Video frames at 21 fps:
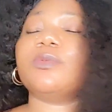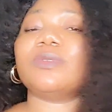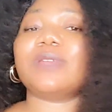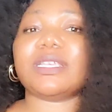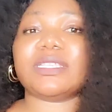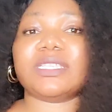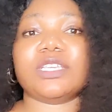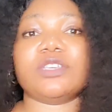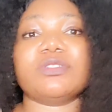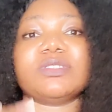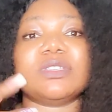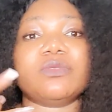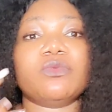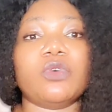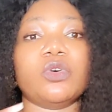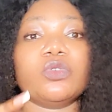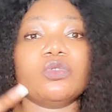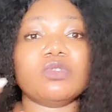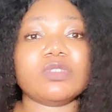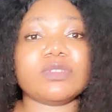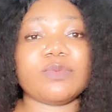that say using one
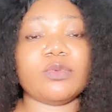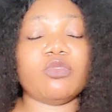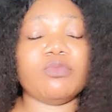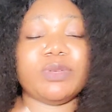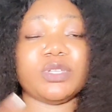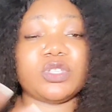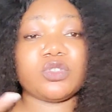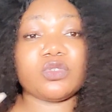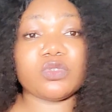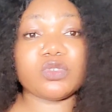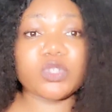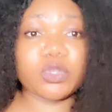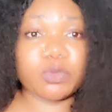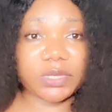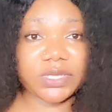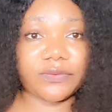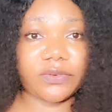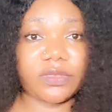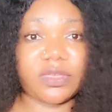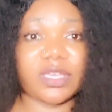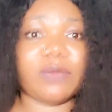whole spoon will be too sweet
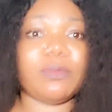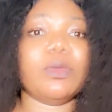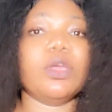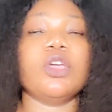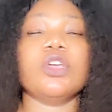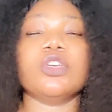for them.